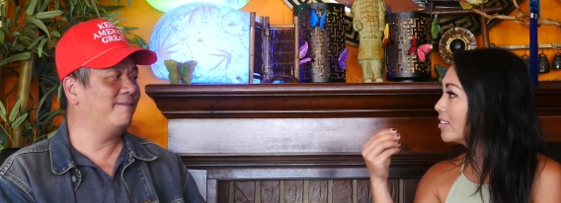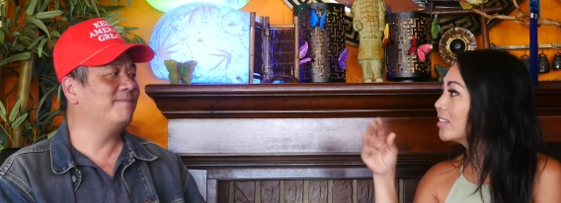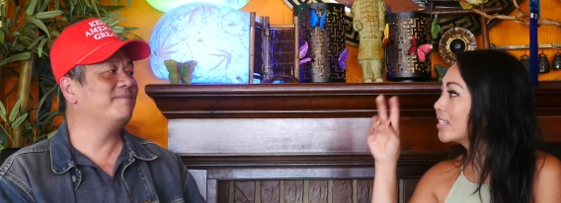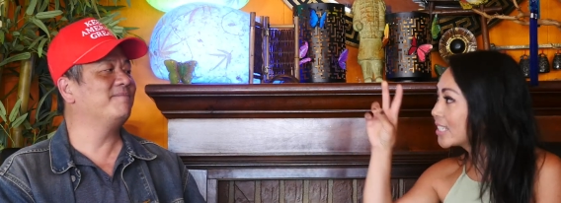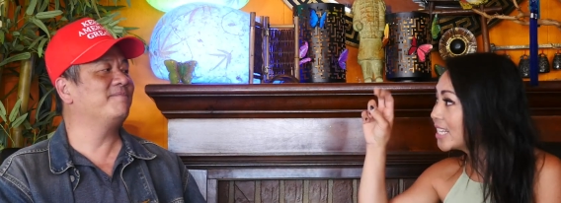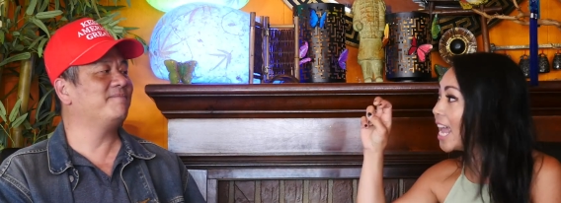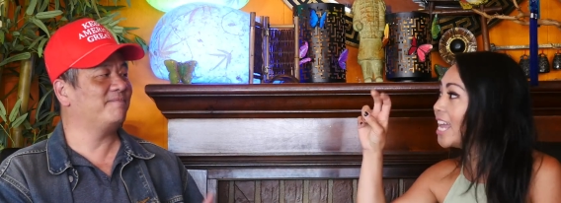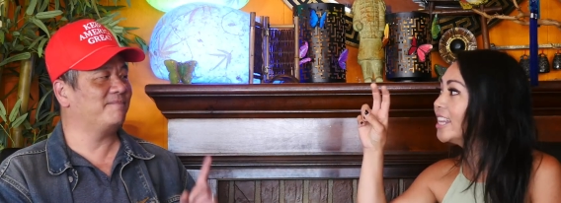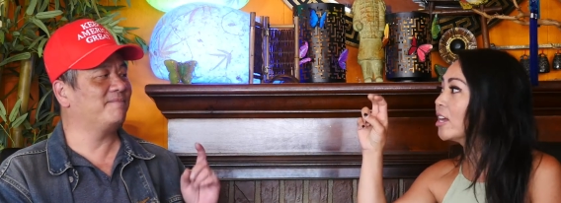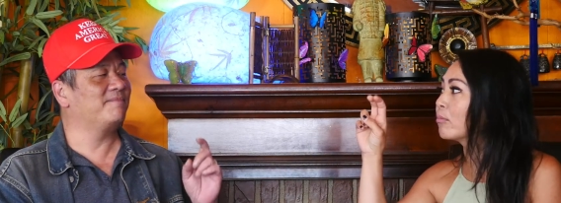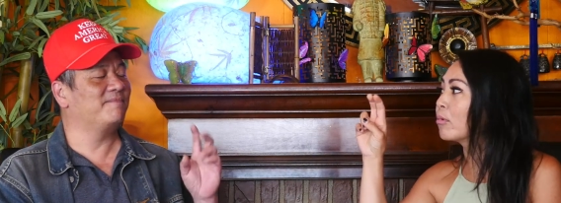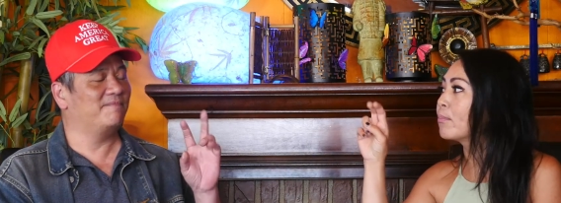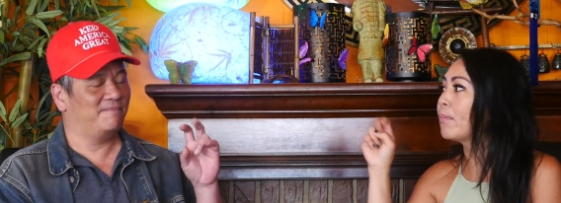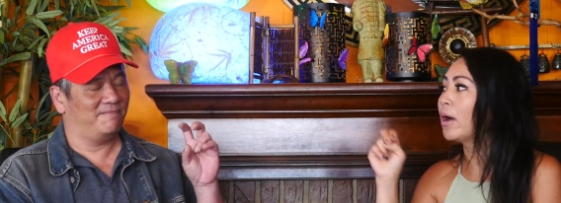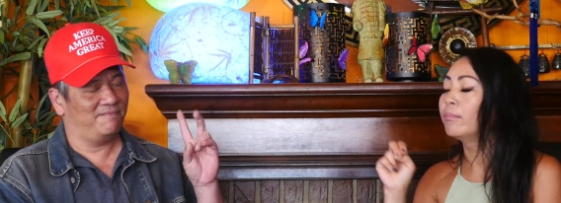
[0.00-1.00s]
Speaker 1: say they're
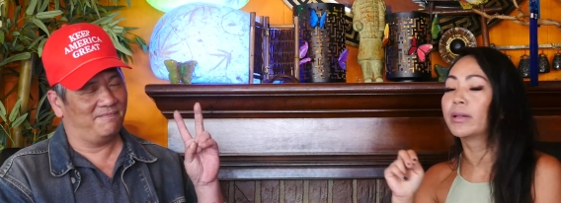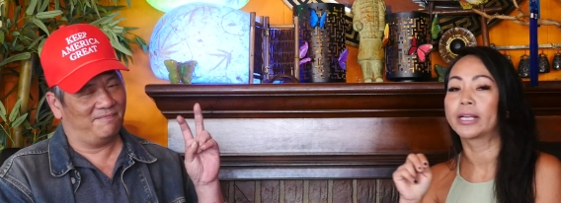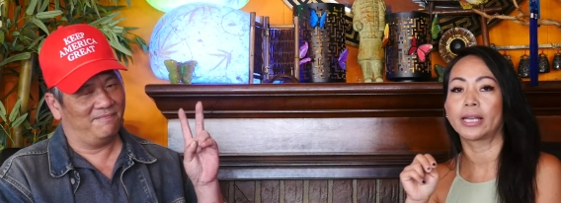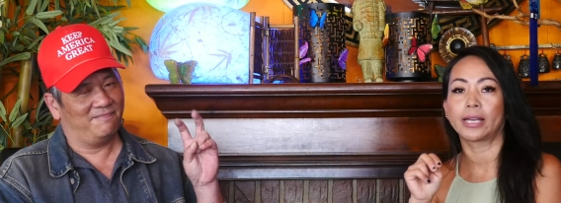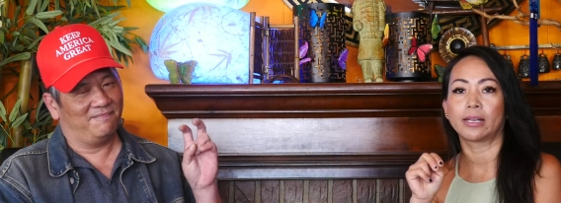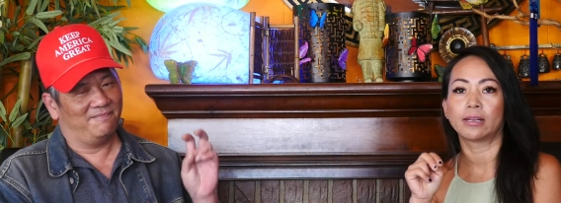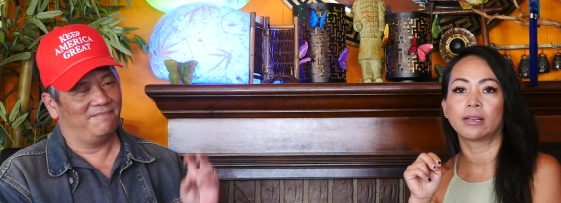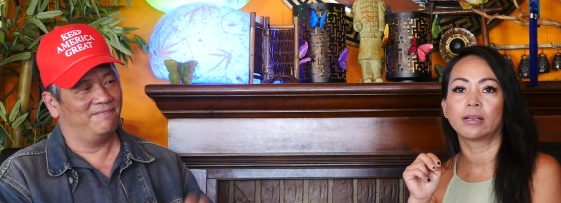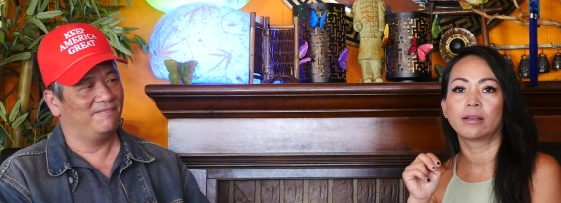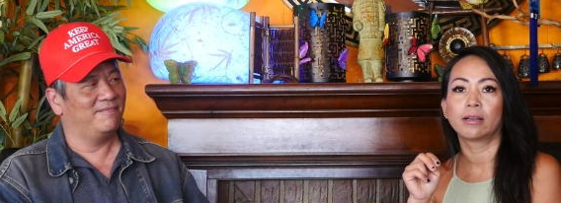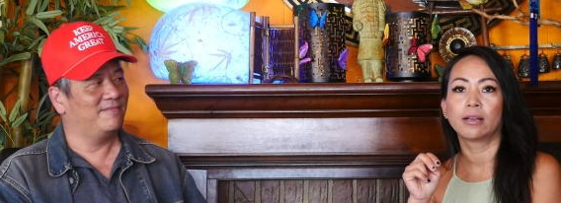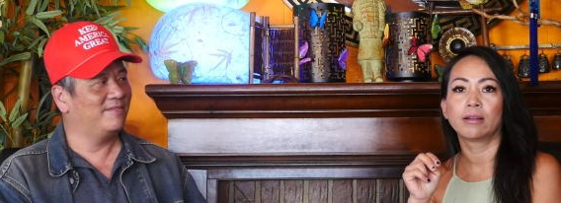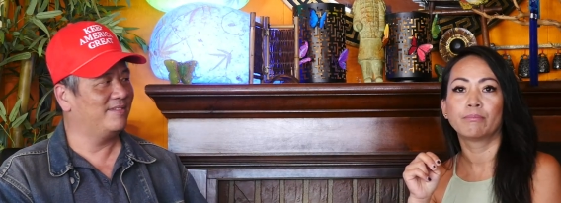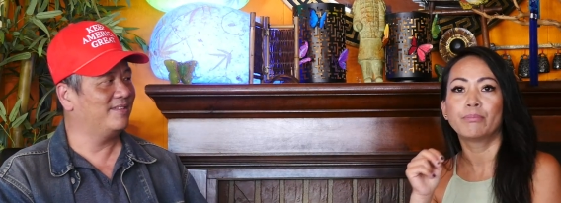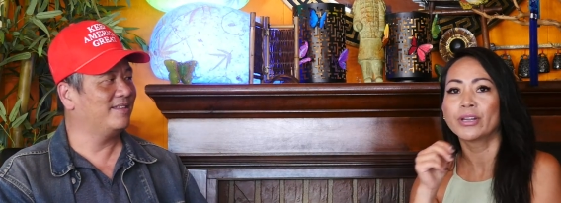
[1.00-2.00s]
Republican,
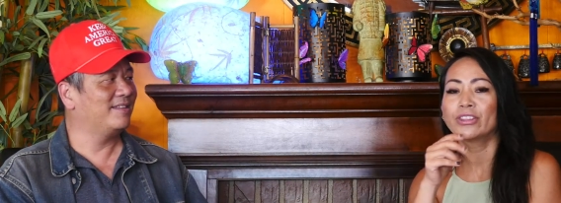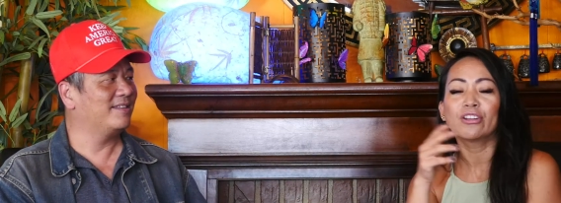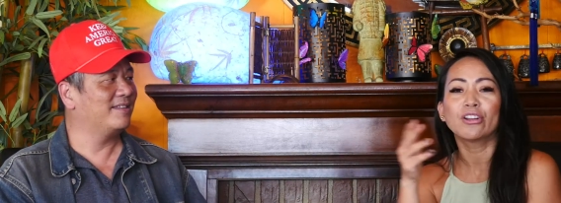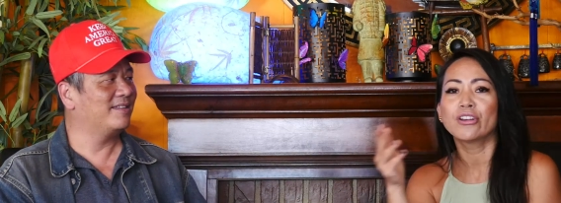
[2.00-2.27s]
but they're